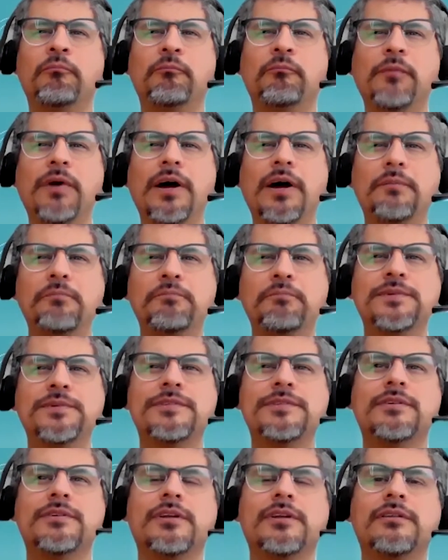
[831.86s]
I'm
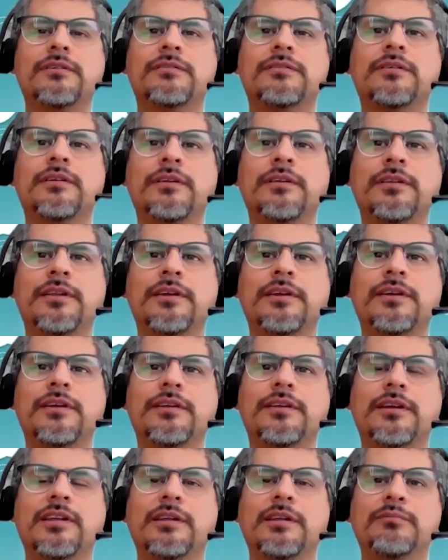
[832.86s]
still thinking
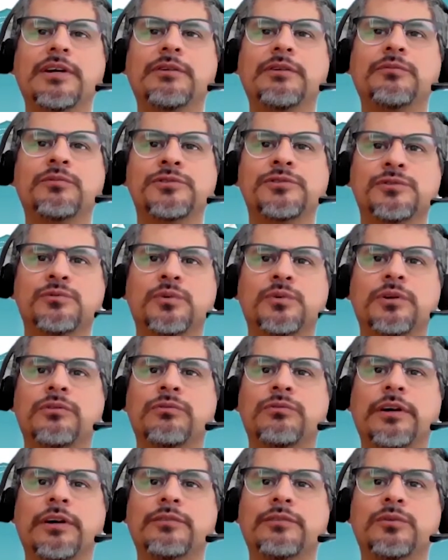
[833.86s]
that it might just work
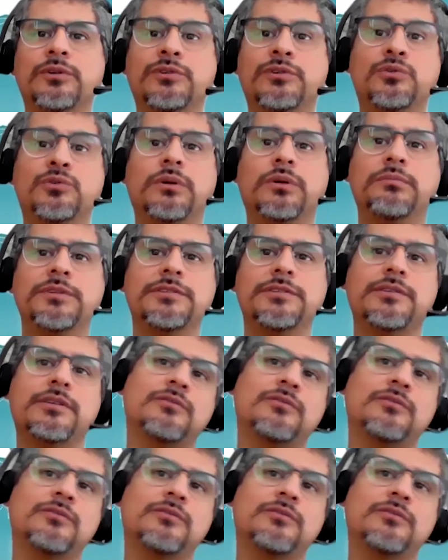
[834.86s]
fine with Swarm instead of